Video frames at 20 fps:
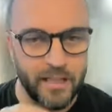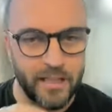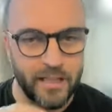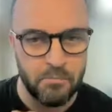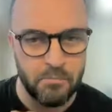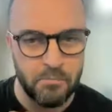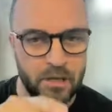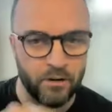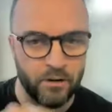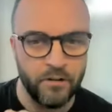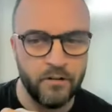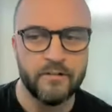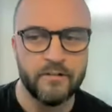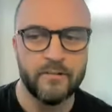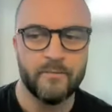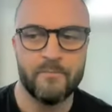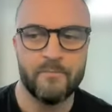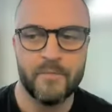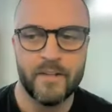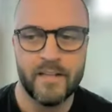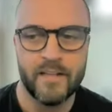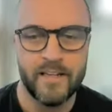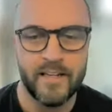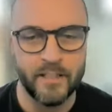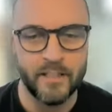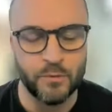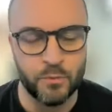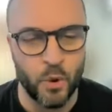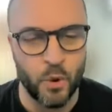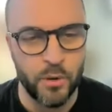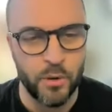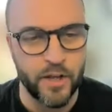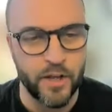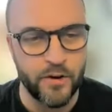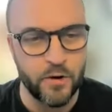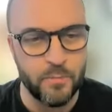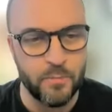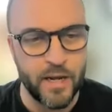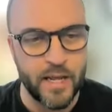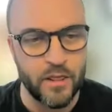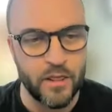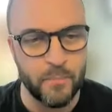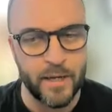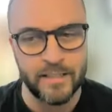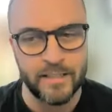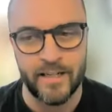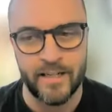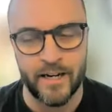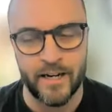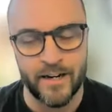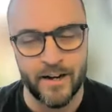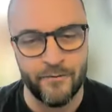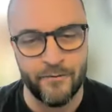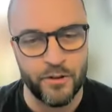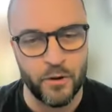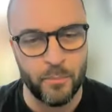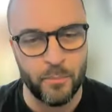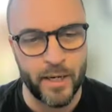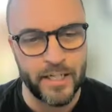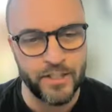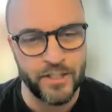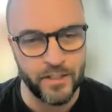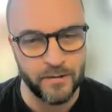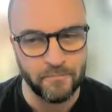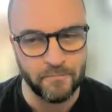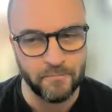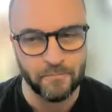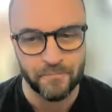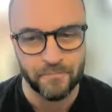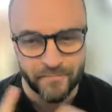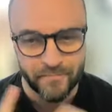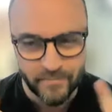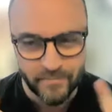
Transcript: And in the middle is probably going to be the best outcome for the patient.